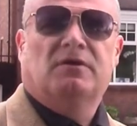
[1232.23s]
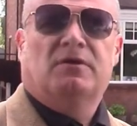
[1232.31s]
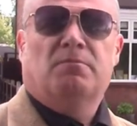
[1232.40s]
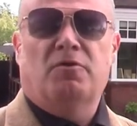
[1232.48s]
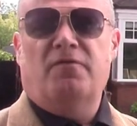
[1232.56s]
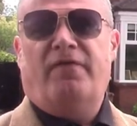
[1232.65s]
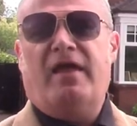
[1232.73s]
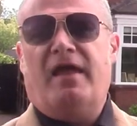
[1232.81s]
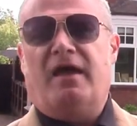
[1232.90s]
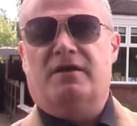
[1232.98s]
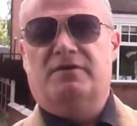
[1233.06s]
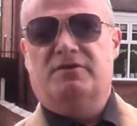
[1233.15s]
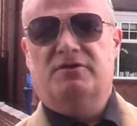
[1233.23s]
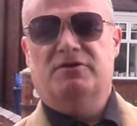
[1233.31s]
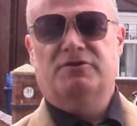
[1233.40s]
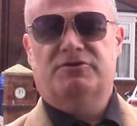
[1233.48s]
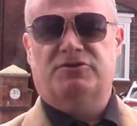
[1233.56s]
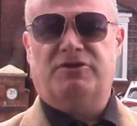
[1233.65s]
move here
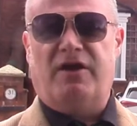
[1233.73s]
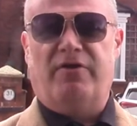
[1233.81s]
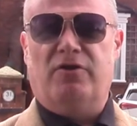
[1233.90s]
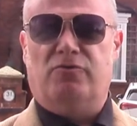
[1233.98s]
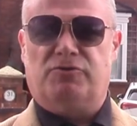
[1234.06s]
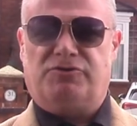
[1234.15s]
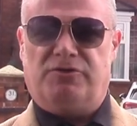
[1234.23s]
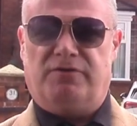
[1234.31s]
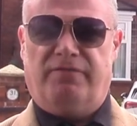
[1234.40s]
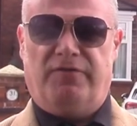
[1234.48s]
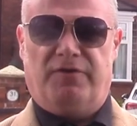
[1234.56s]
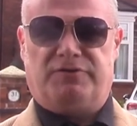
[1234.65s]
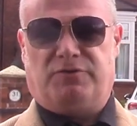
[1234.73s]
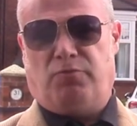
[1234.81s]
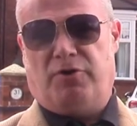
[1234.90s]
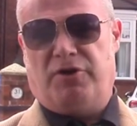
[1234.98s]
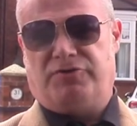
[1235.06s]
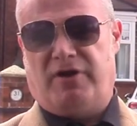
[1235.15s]
to Cherry Orchard, first to
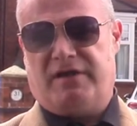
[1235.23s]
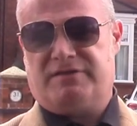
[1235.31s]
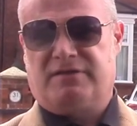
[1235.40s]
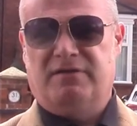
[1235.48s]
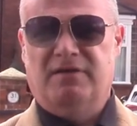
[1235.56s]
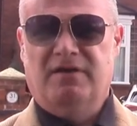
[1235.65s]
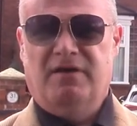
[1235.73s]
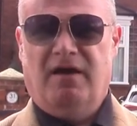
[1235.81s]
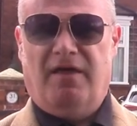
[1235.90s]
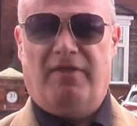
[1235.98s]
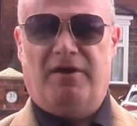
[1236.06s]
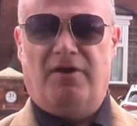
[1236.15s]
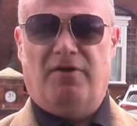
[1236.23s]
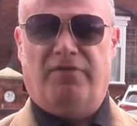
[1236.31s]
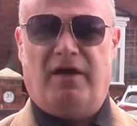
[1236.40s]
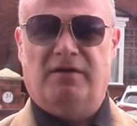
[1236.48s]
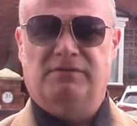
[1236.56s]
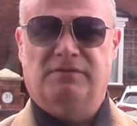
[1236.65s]
one address and then
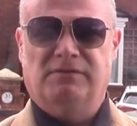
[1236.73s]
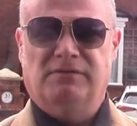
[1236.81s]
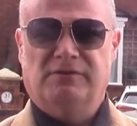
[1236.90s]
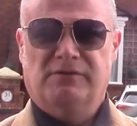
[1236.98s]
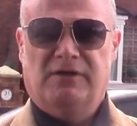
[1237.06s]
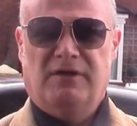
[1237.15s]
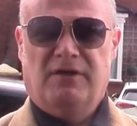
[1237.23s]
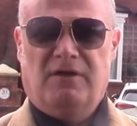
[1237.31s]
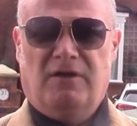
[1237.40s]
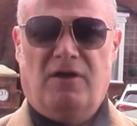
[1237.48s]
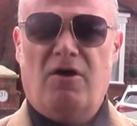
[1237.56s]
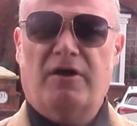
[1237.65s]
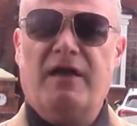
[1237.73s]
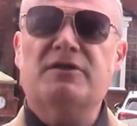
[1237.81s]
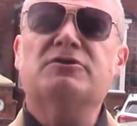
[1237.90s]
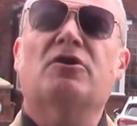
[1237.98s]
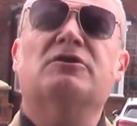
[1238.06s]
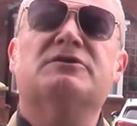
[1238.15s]
another. Larkin
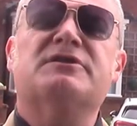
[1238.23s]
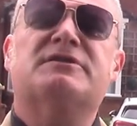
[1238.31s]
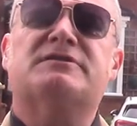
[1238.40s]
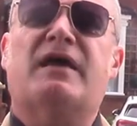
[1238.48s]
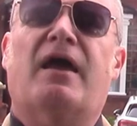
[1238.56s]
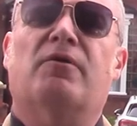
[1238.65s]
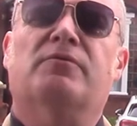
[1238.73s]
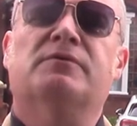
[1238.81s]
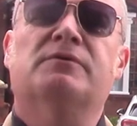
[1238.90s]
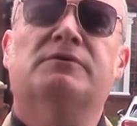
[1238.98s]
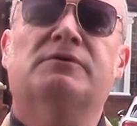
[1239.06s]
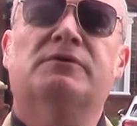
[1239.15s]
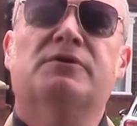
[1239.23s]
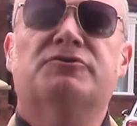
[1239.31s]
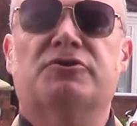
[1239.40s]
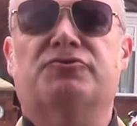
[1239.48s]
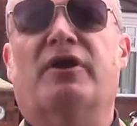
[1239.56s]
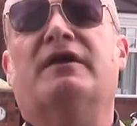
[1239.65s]
toddles into town
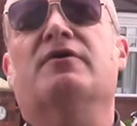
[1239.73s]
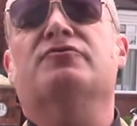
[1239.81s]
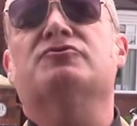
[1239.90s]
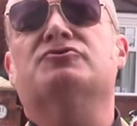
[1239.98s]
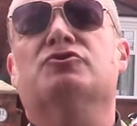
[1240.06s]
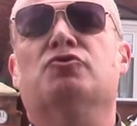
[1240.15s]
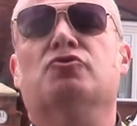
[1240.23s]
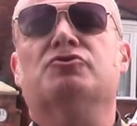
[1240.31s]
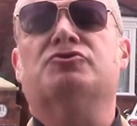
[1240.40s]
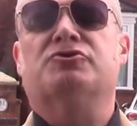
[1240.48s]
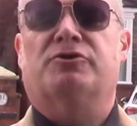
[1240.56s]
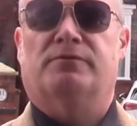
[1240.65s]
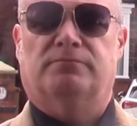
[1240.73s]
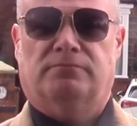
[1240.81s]
to drink at the George.